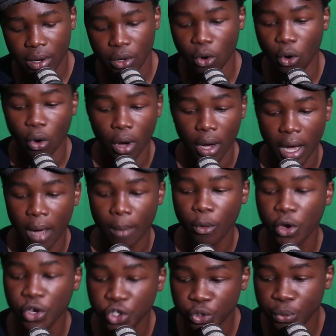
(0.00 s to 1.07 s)
No, I'm
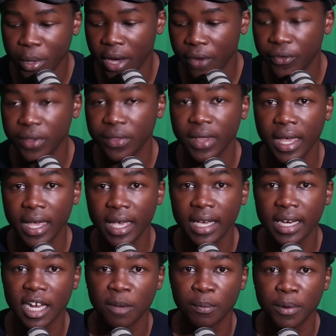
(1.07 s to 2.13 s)
going to be having the
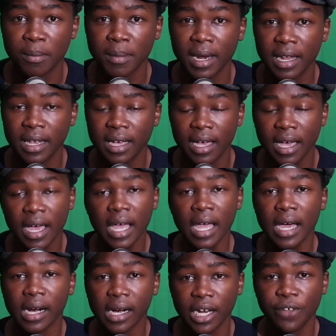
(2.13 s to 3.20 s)
England Premier League
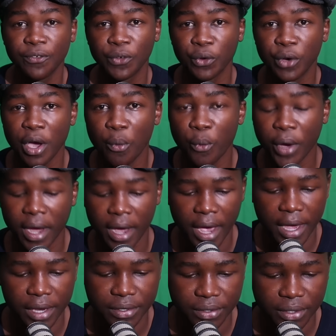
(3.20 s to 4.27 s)
review, Game Week
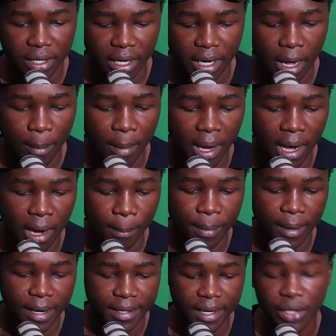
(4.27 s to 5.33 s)
8, coming up
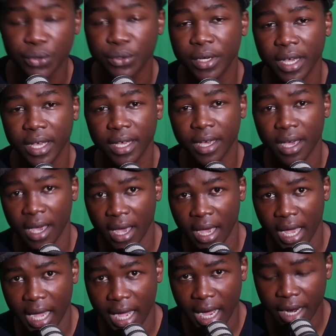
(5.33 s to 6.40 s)
later today
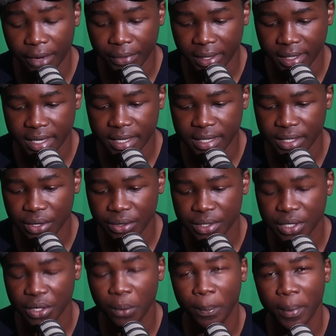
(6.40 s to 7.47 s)
at
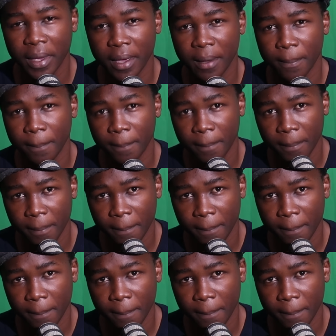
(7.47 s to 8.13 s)
13:00 p.m.